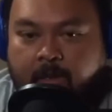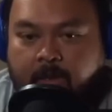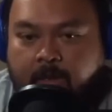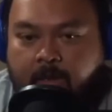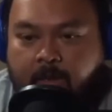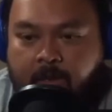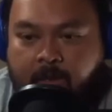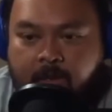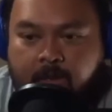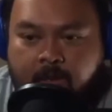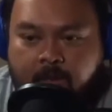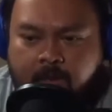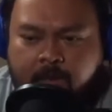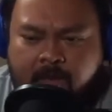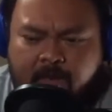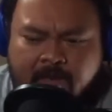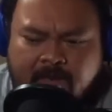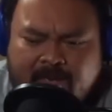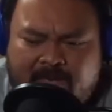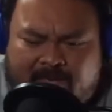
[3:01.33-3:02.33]

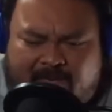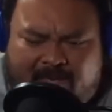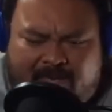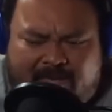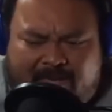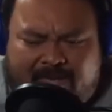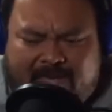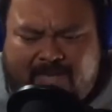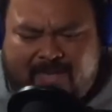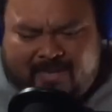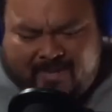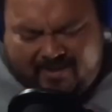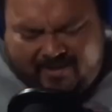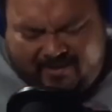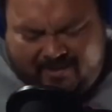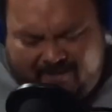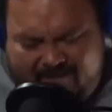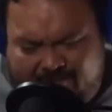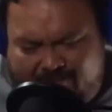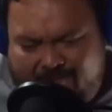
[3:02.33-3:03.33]
optimistic
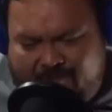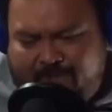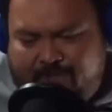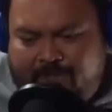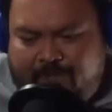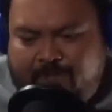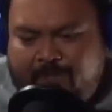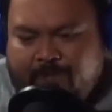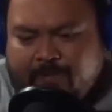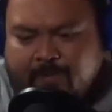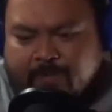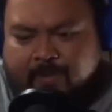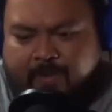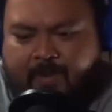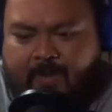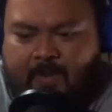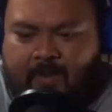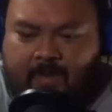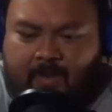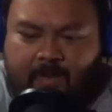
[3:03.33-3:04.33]
because then you're just
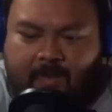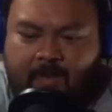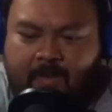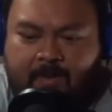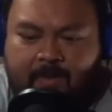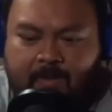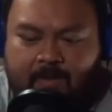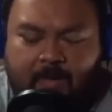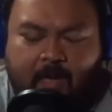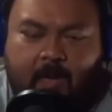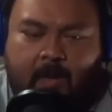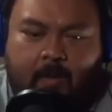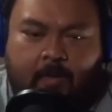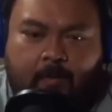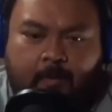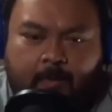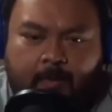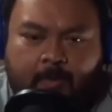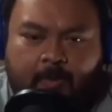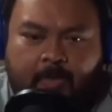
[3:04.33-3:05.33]
disappointed. Yeah.
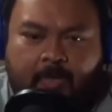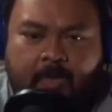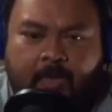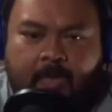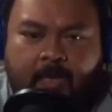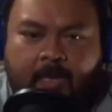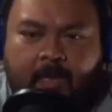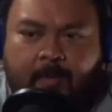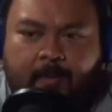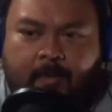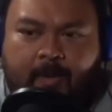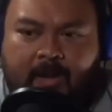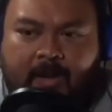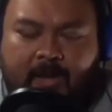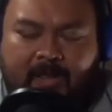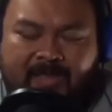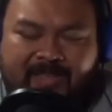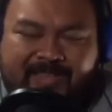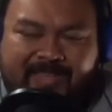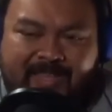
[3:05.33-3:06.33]
But
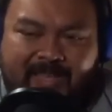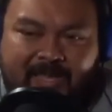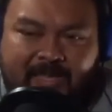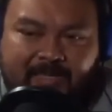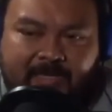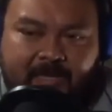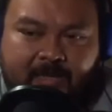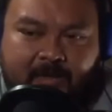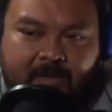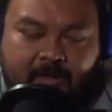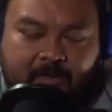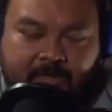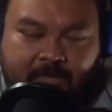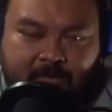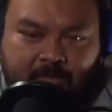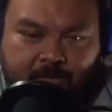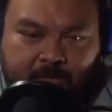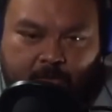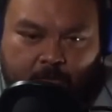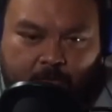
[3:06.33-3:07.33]
it's easy it's
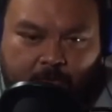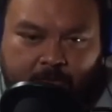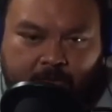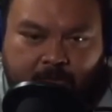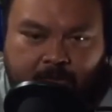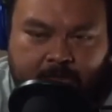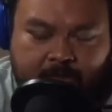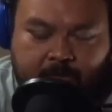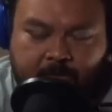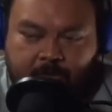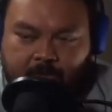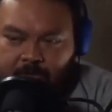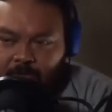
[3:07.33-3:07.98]
easier with this series